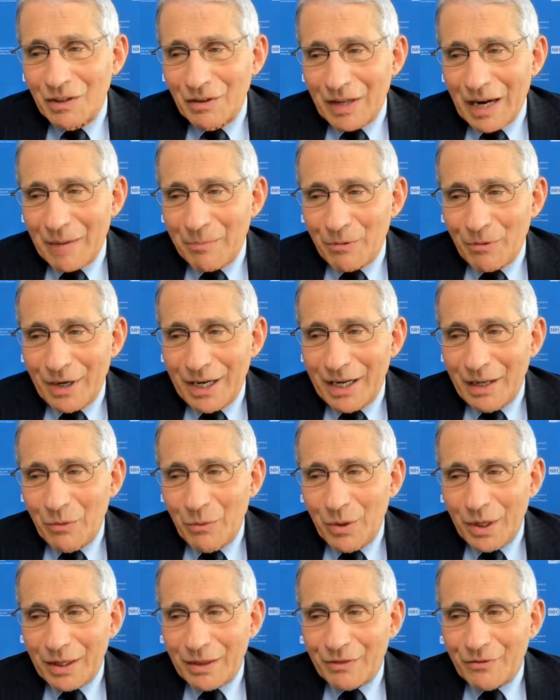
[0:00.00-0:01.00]

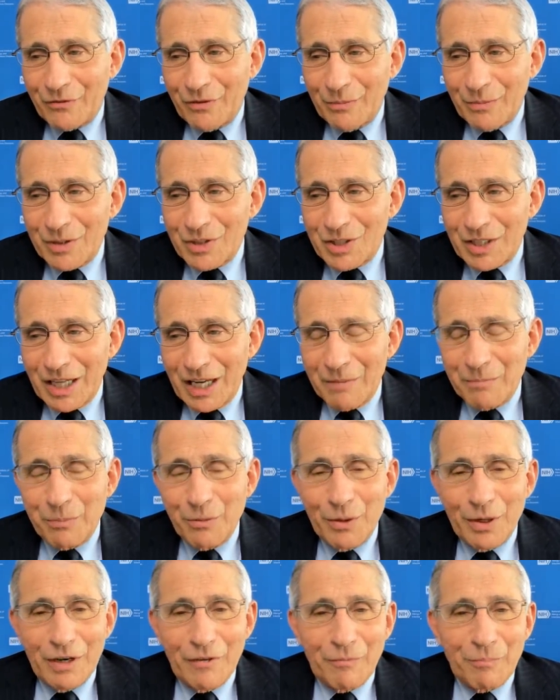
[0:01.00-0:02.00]
collaborating with from the
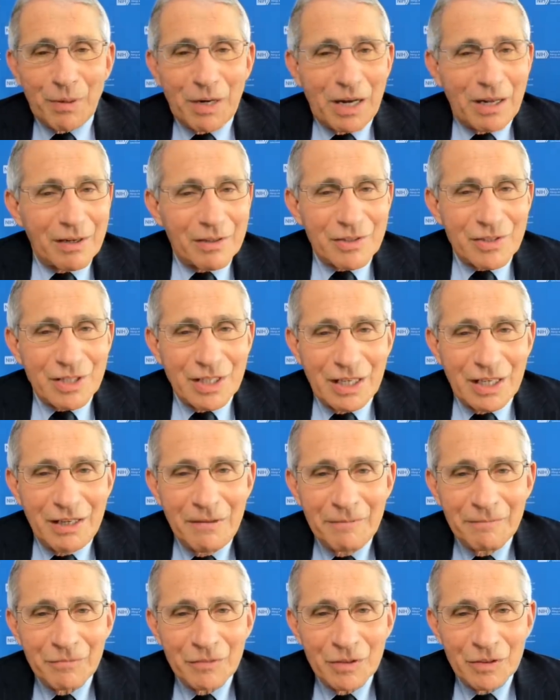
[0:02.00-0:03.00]
standpoint of
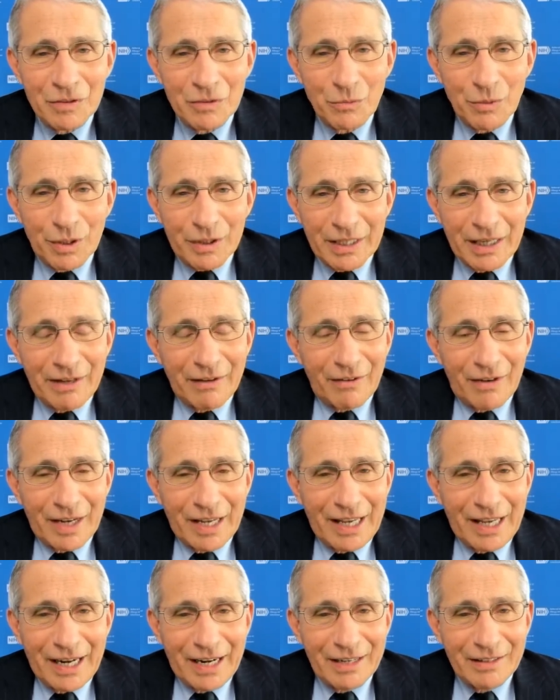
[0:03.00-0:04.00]
policy with
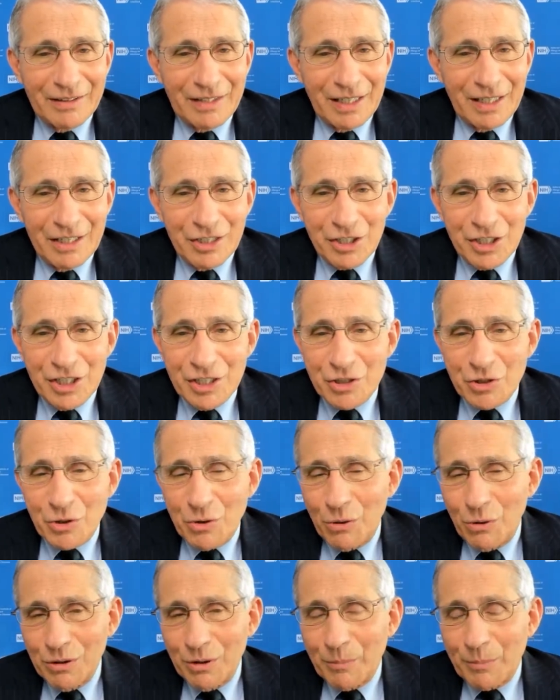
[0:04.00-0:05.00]
NIAID. She's
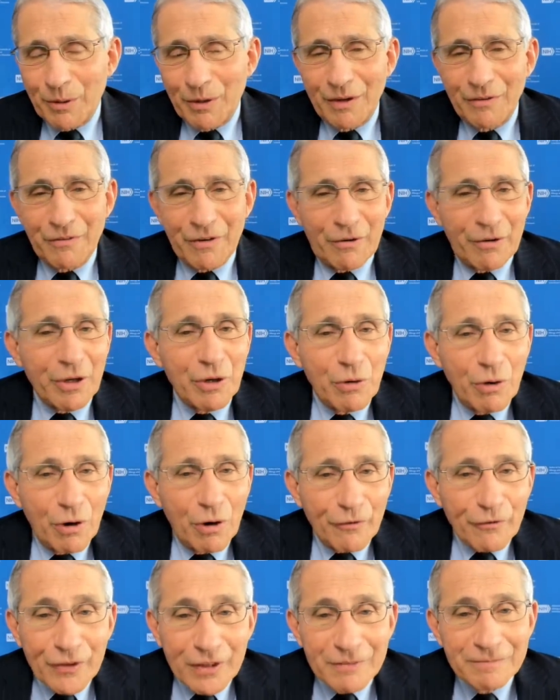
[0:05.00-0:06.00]
called upon very
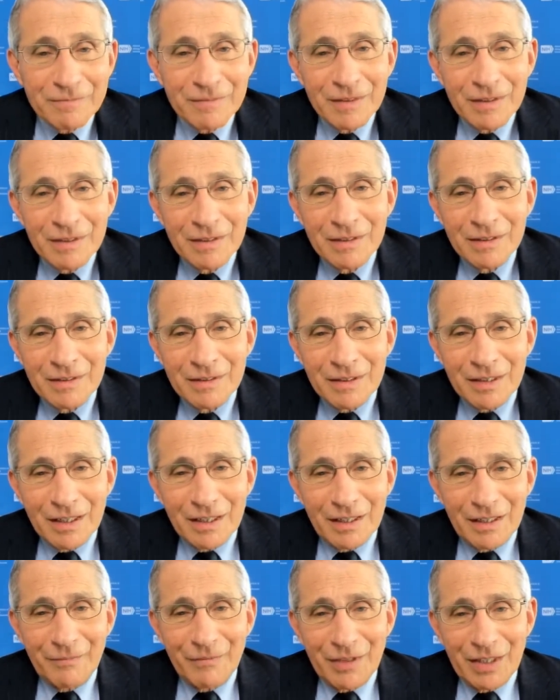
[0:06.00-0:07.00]
often
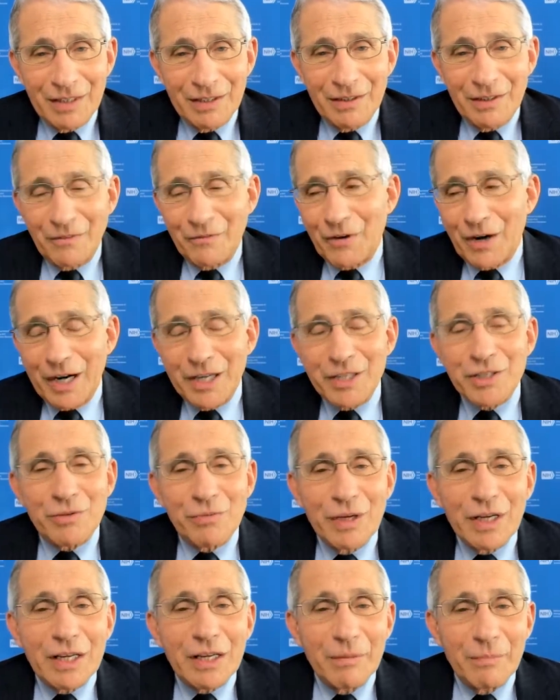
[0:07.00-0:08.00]
uh, in
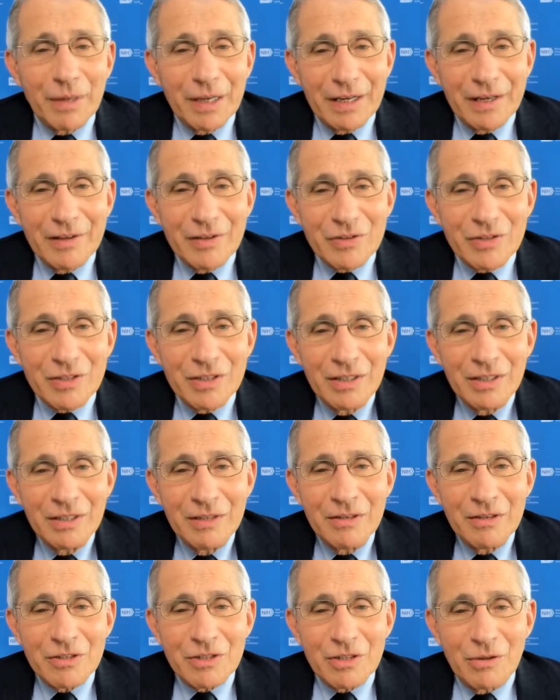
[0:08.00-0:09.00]
advisory committees.
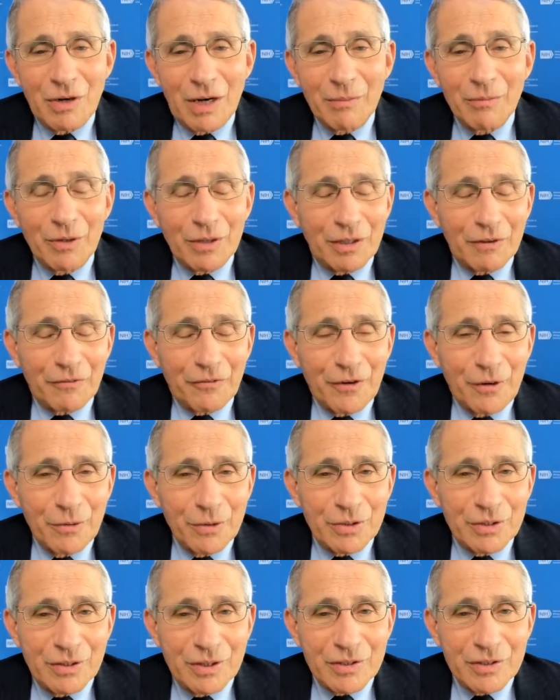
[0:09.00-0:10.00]
So I'm looking
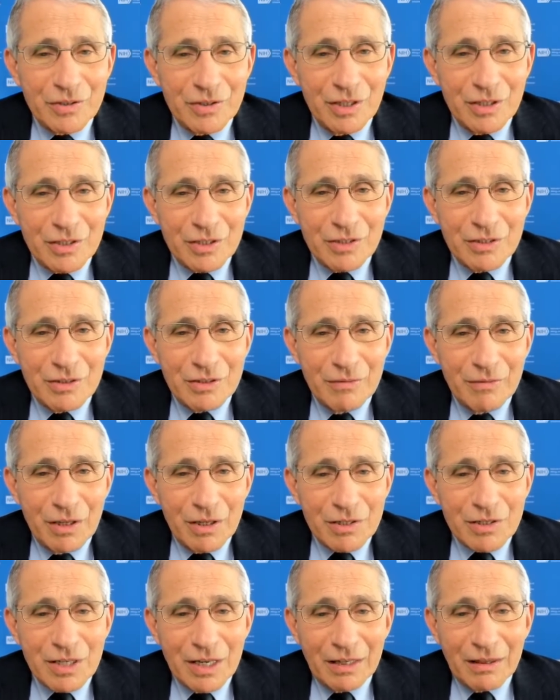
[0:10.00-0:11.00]
forward to this. This,
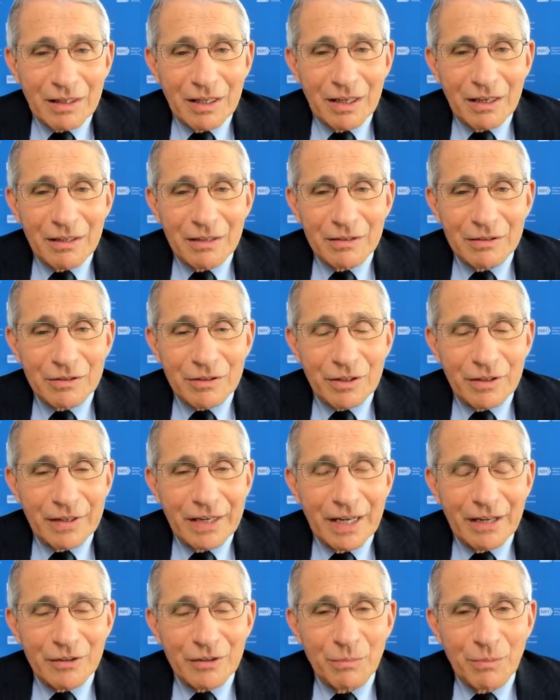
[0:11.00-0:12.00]
this I think, could
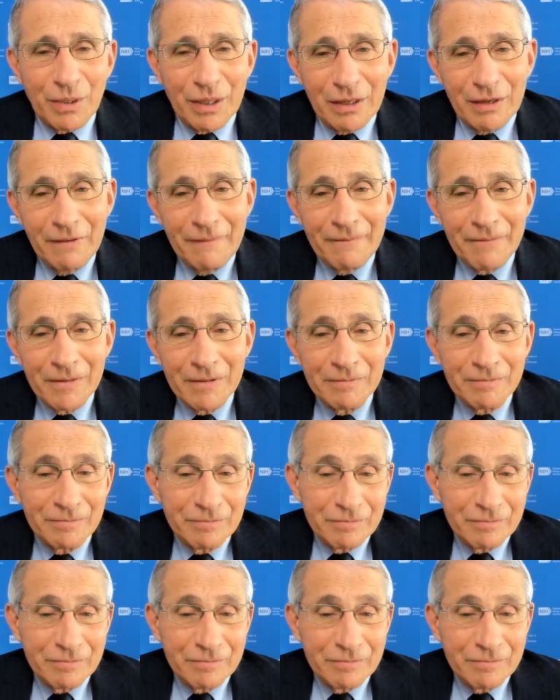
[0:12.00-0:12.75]
turn out to be